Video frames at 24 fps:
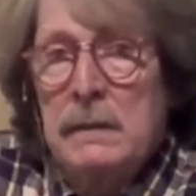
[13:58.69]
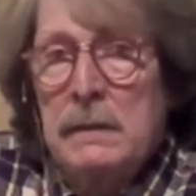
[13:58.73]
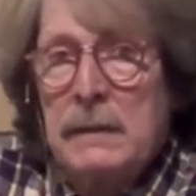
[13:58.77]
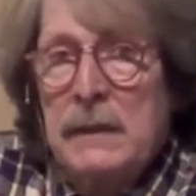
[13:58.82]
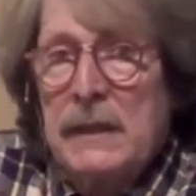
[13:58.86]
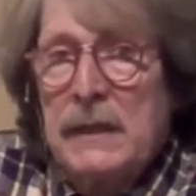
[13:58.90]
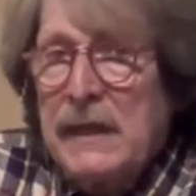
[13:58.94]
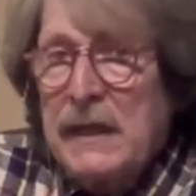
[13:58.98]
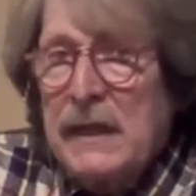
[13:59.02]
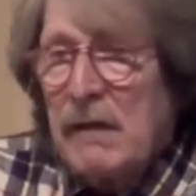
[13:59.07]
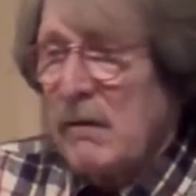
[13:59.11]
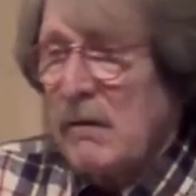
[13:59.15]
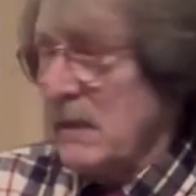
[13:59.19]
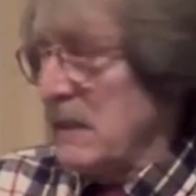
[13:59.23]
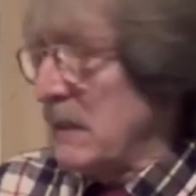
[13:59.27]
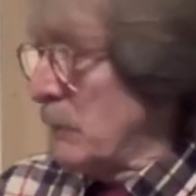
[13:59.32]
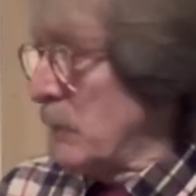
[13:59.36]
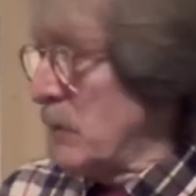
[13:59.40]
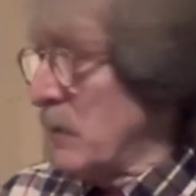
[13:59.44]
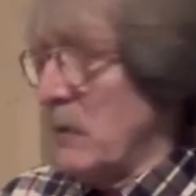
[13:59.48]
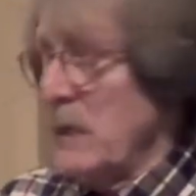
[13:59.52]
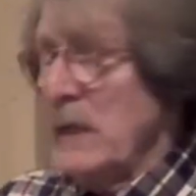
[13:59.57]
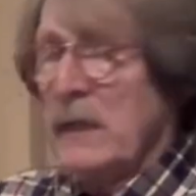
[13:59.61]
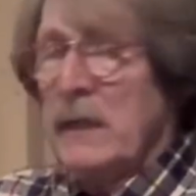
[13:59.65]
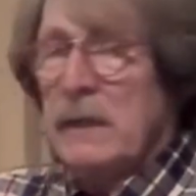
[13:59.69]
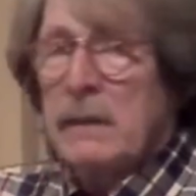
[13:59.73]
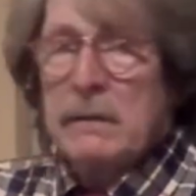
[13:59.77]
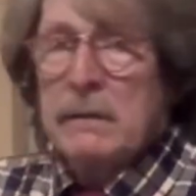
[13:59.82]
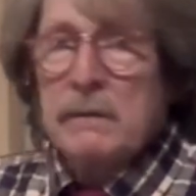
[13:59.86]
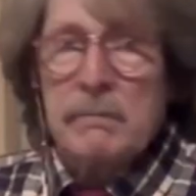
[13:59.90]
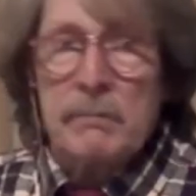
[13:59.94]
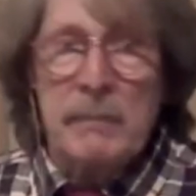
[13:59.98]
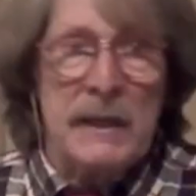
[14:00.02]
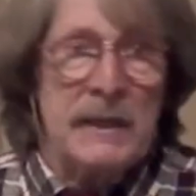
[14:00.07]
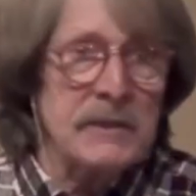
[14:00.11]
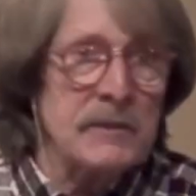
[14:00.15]
They carried them around.
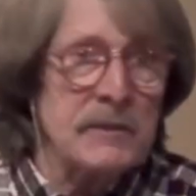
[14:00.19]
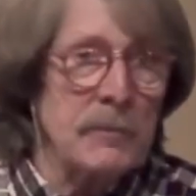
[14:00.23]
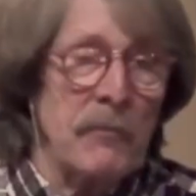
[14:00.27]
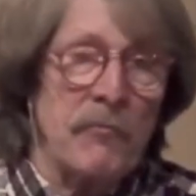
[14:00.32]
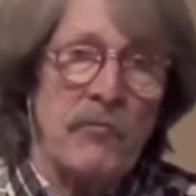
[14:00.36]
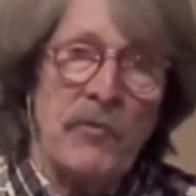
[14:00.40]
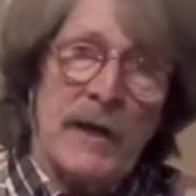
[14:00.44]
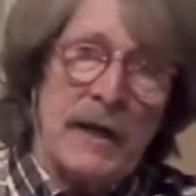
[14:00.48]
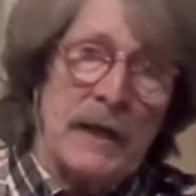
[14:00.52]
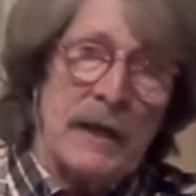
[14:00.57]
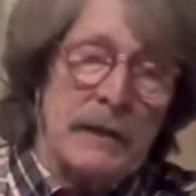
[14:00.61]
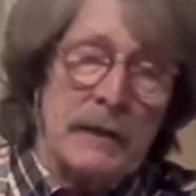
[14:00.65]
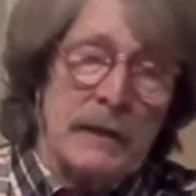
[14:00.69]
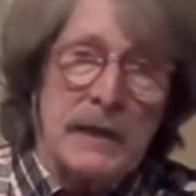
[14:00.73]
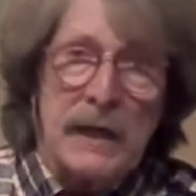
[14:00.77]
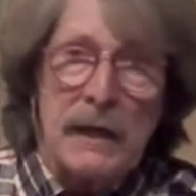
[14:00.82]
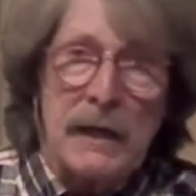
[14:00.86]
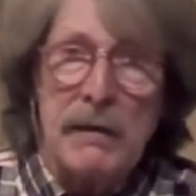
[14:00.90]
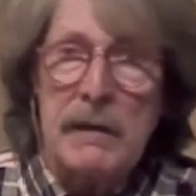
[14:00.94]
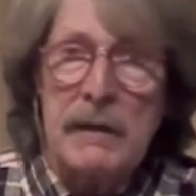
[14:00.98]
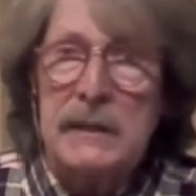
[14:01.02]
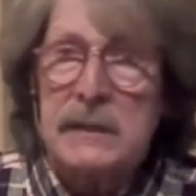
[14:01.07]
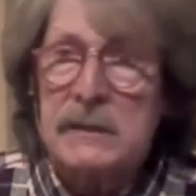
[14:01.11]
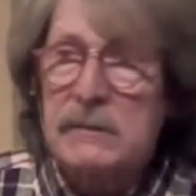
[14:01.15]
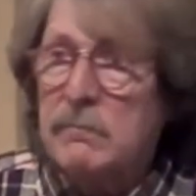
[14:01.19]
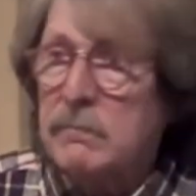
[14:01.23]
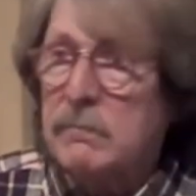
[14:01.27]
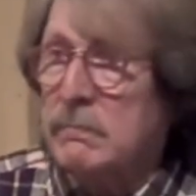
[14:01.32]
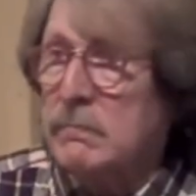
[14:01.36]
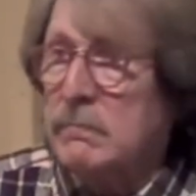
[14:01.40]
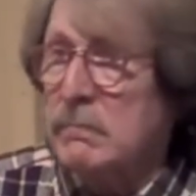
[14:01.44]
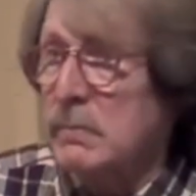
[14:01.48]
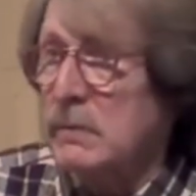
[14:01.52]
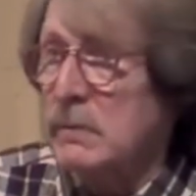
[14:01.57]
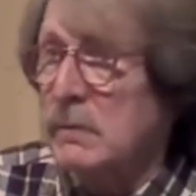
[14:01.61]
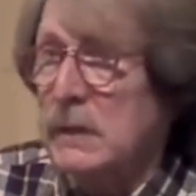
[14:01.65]
Benjamin Franklin carried his
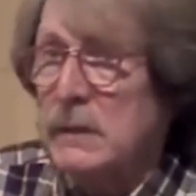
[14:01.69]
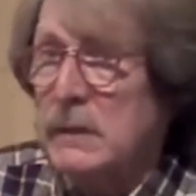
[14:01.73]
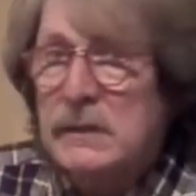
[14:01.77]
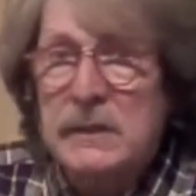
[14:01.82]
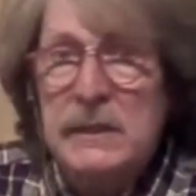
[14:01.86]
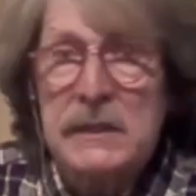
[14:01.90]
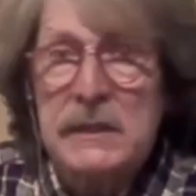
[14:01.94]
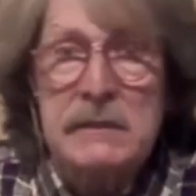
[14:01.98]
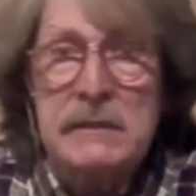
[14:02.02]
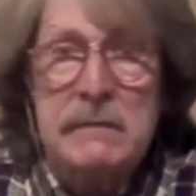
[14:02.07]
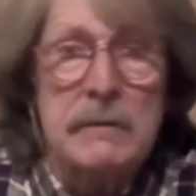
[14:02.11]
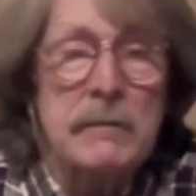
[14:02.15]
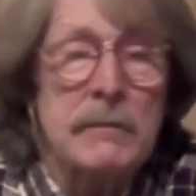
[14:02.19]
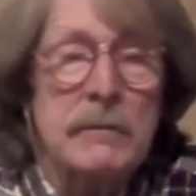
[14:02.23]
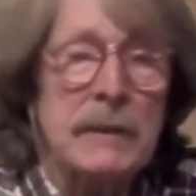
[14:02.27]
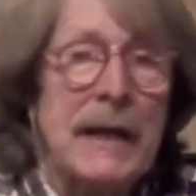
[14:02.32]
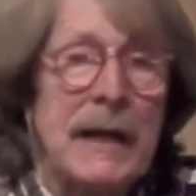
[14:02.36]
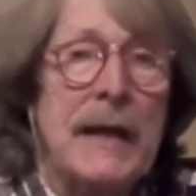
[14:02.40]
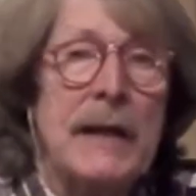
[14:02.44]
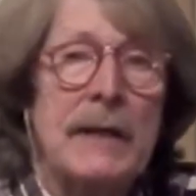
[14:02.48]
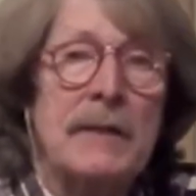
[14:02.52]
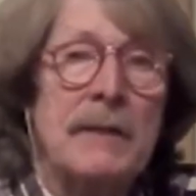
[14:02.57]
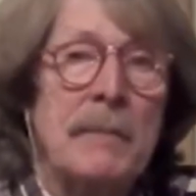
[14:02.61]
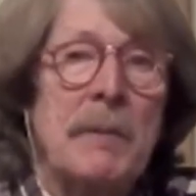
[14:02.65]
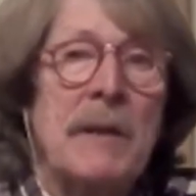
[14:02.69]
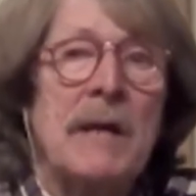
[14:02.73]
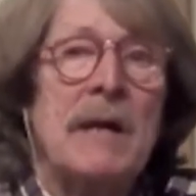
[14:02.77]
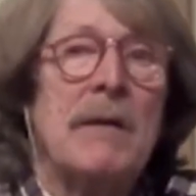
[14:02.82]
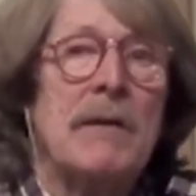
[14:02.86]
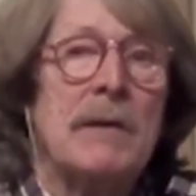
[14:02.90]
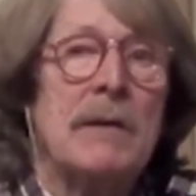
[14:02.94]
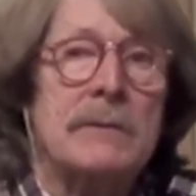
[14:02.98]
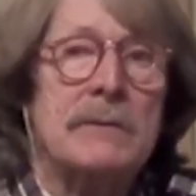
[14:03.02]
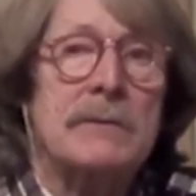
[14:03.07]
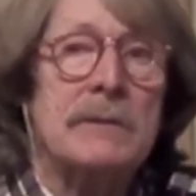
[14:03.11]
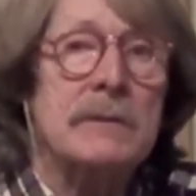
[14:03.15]
Cicero in Latin to
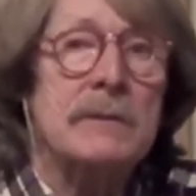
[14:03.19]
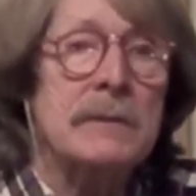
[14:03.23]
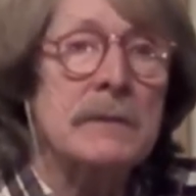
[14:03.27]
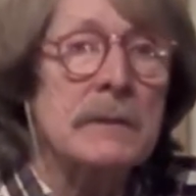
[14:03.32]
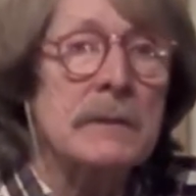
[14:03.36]
Paris